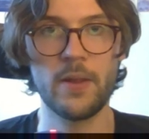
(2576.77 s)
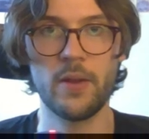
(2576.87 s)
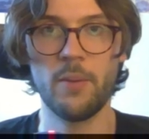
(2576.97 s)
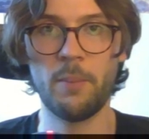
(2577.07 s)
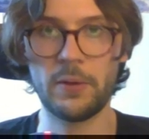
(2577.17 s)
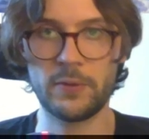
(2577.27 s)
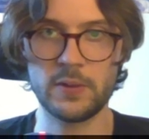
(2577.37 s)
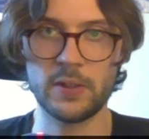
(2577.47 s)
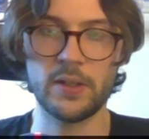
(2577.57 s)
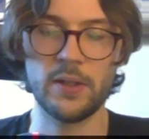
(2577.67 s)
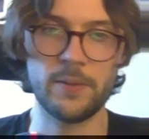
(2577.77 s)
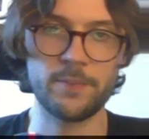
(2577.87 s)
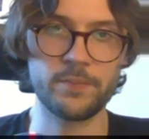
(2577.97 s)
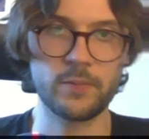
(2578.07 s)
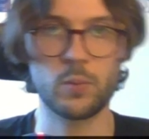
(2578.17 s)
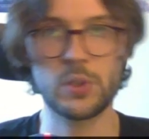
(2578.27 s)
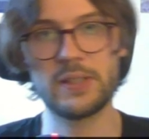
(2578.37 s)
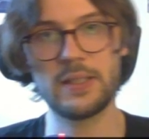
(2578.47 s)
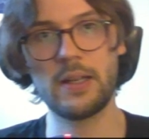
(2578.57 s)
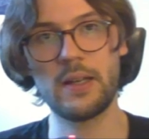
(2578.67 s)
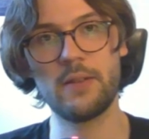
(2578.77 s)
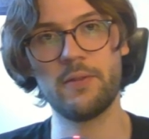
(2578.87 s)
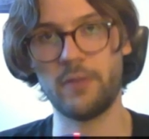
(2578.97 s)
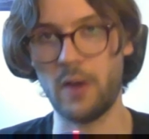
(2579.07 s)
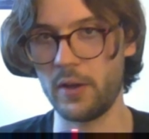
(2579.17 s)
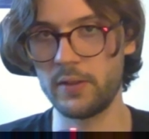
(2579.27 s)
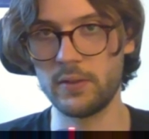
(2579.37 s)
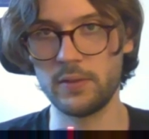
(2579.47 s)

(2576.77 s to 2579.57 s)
But we're still fine.